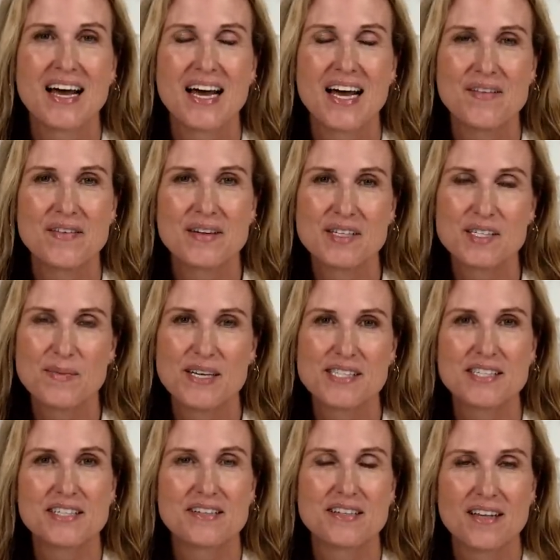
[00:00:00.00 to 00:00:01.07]
Haven is
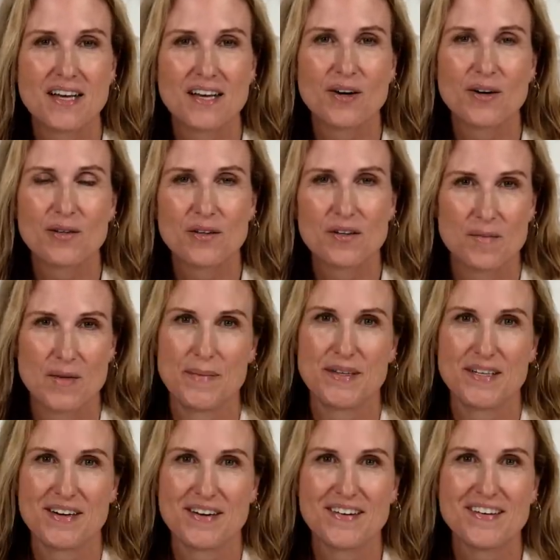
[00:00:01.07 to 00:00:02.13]
basically like her little baby
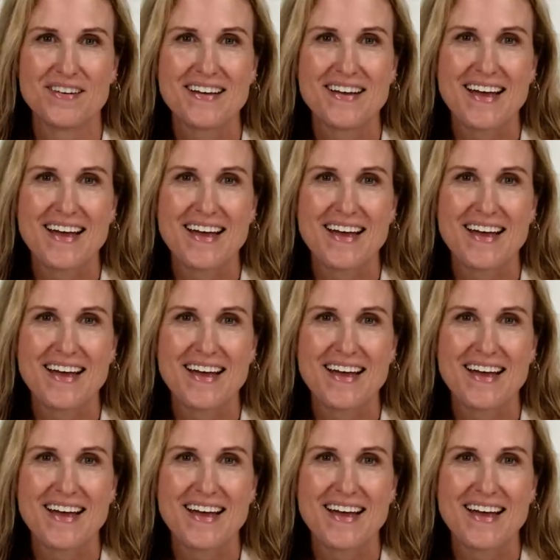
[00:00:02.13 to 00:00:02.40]
doll,